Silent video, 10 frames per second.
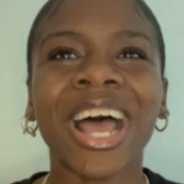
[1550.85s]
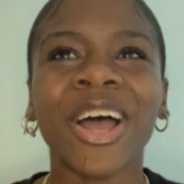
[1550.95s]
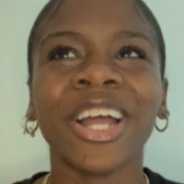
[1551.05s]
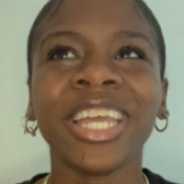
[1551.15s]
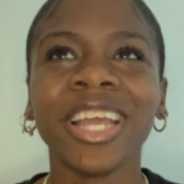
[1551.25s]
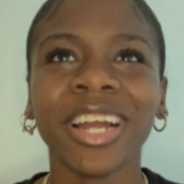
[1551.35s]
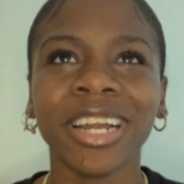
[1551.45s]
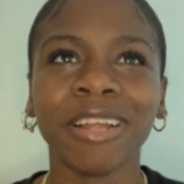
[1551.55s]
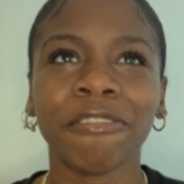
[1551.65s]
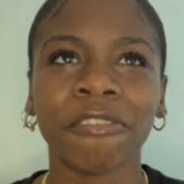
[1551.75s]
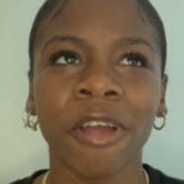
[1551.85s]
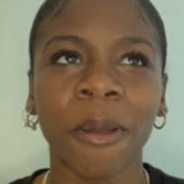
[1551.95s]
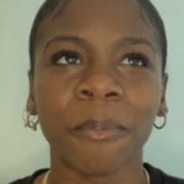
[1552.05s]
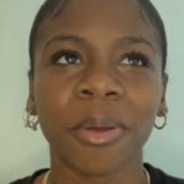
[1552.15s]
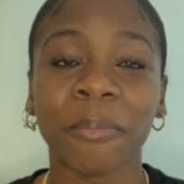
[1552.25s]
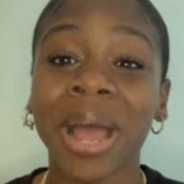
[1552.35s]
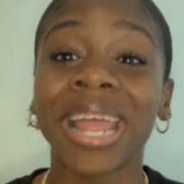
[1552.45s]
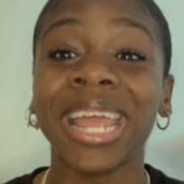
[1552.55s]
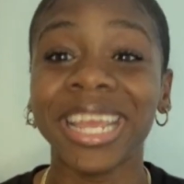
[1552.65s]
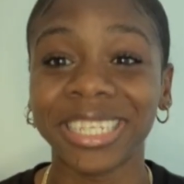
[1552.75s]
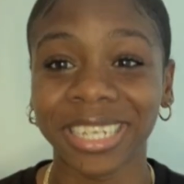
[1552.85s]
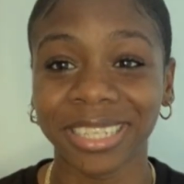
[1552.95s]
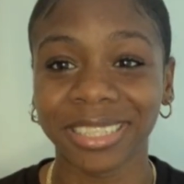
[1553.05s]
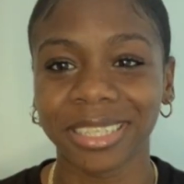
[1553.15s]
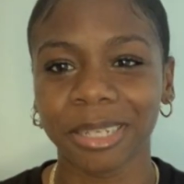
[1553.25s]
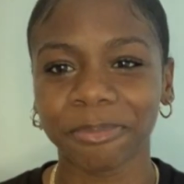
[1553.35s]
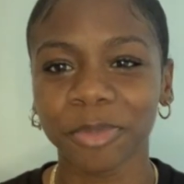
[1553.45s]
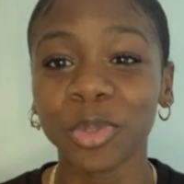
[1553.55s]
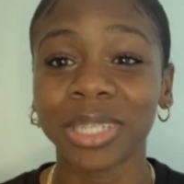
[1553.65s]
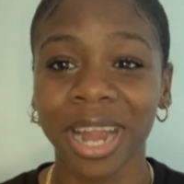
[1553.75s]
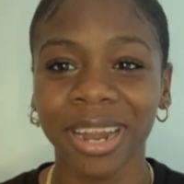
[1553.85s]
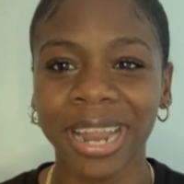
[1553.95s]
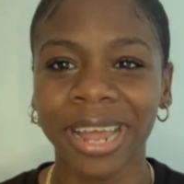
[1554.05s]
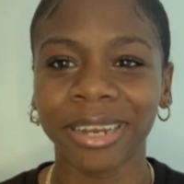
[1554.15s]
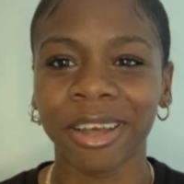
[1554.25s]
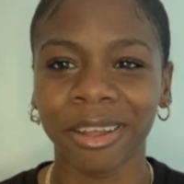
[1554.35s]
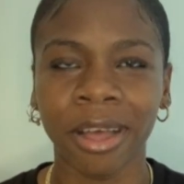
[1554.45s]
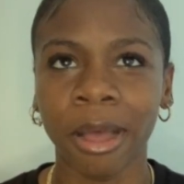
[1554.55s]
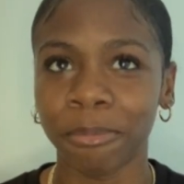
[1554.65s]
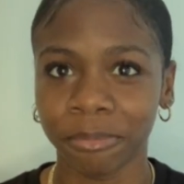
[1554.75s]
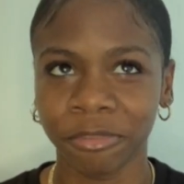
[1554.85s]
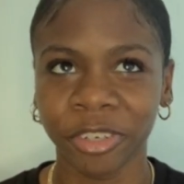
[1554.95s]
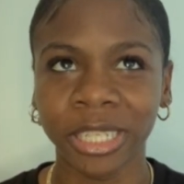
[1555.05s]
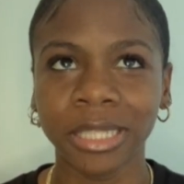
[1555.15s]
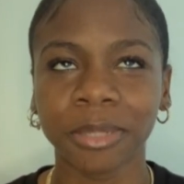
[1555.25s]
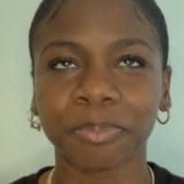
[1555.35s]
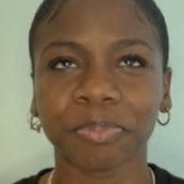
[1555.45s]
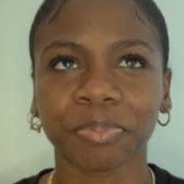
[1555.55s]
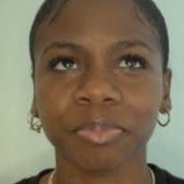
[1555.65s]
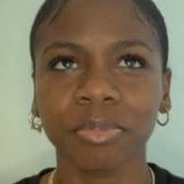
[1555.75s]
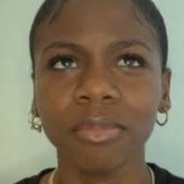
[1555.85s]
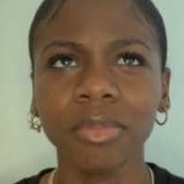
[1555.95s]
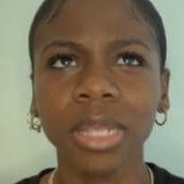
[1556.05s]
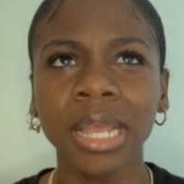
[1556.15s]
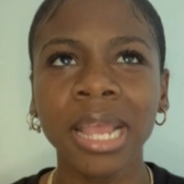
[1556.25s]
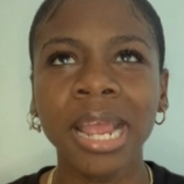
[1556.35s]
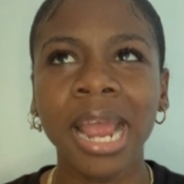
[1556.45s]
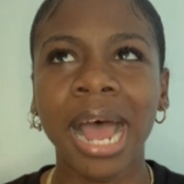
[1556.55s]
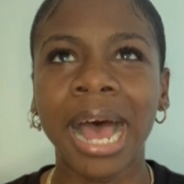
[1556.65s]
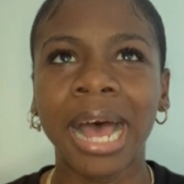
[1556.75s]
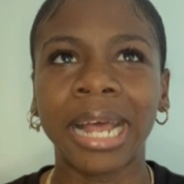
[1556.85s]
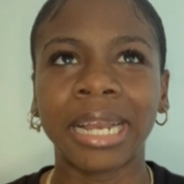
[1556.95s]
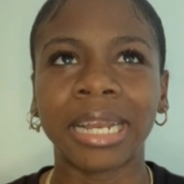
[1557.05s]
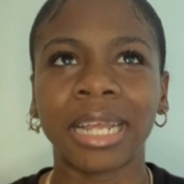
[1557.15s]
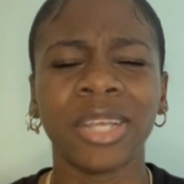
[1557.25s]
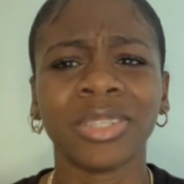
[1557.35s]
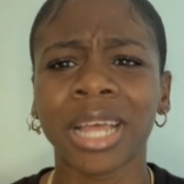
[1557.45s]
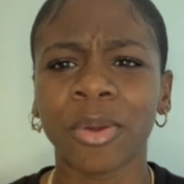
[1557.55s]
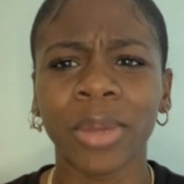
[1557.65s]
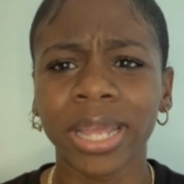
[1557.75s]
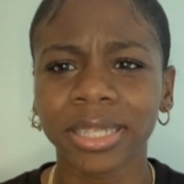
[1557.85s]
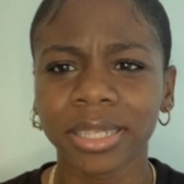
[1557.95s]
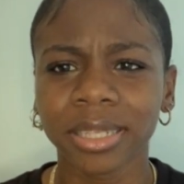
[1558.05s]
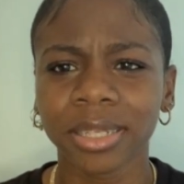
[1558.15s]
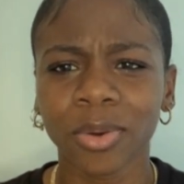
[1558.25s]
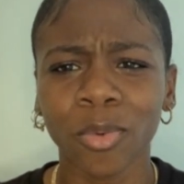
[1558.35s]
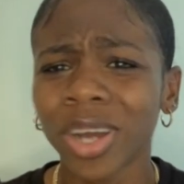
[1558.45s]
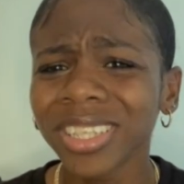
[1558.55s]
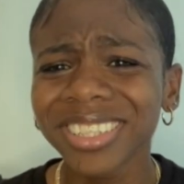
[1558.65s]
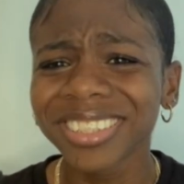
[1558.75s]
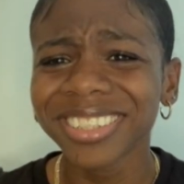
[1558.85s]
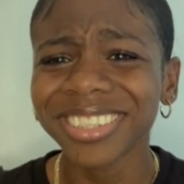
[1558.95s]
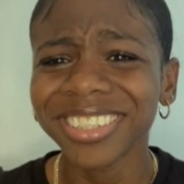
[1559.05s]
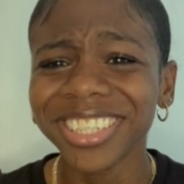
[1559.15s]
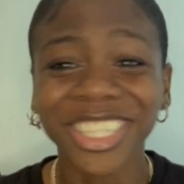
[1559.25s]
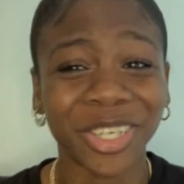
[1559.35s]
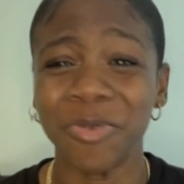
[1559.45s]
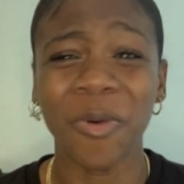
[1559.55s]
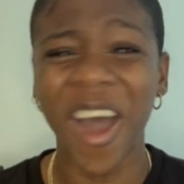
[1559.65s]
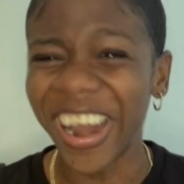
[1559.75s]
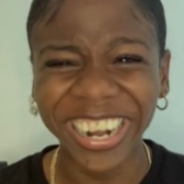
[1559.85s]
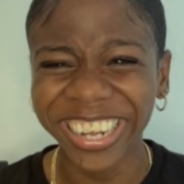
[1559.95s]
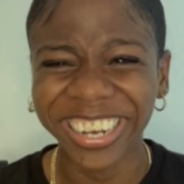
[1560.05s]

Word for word: he heard it from my agent, who's Caroline um, Freed. Mm-hmm. And he was like, wait, what? She won?